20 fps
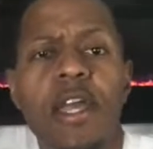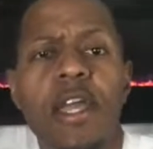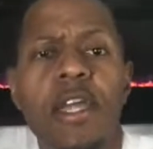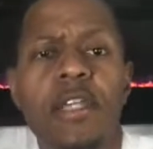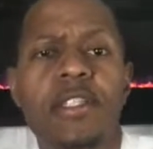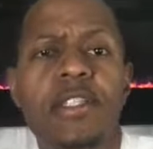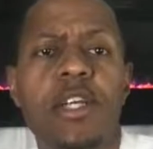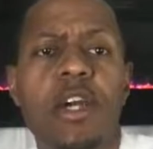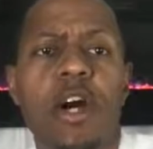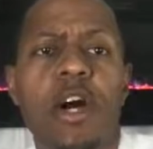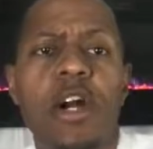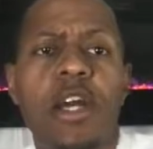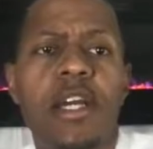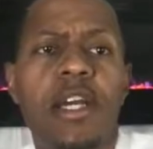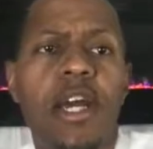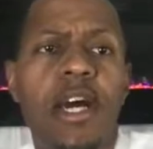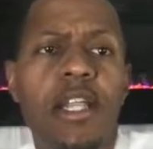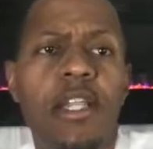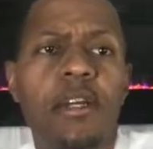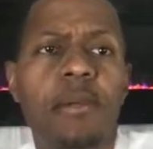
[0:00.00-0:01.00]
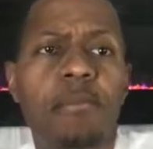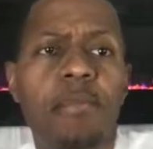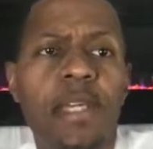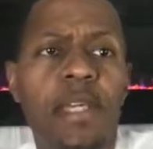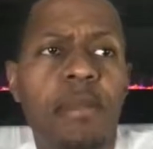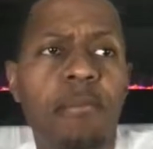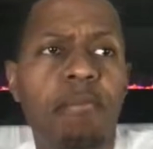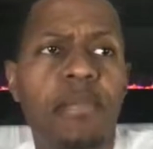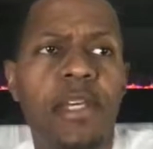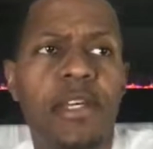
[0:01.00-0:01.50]
it's called Color
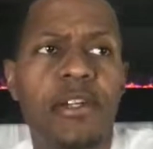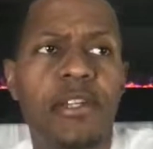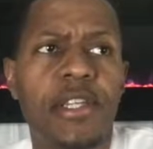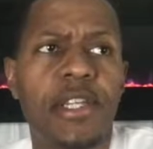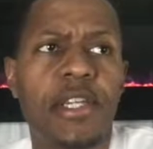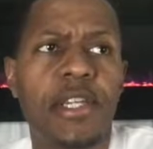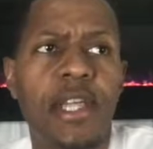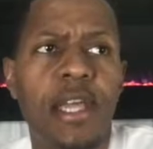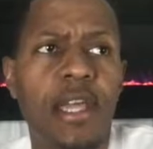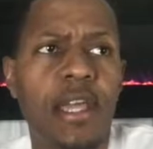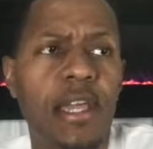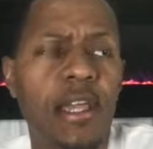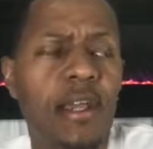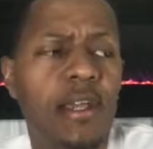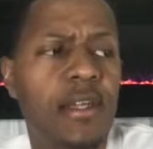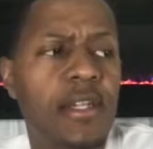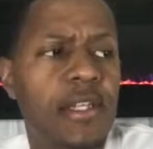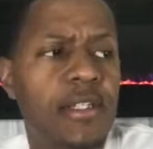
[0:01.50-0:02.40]
Me Millionaire.